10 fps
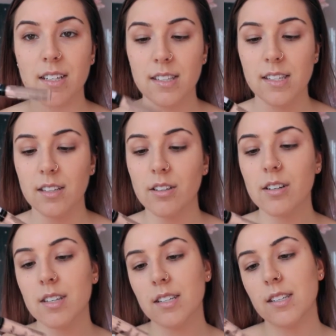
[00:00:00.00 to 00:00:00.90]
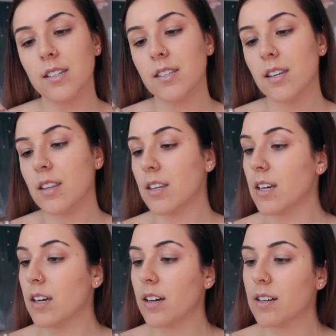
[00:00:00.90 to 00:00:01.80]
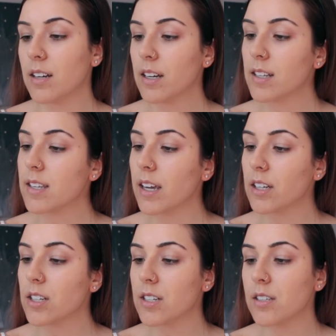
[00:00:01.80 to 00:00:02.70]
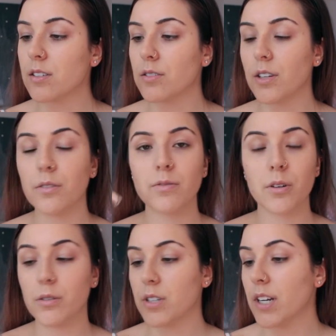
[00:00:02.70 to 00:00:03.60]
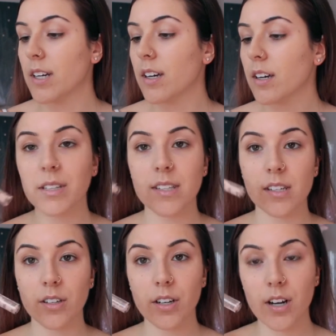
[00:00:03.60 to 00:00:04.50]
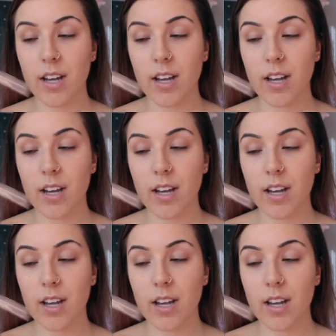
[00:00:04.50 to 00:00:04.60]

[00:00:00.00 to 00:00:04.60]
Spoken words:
a concealer. This is the NYX HD Studio Photogenic Concealer,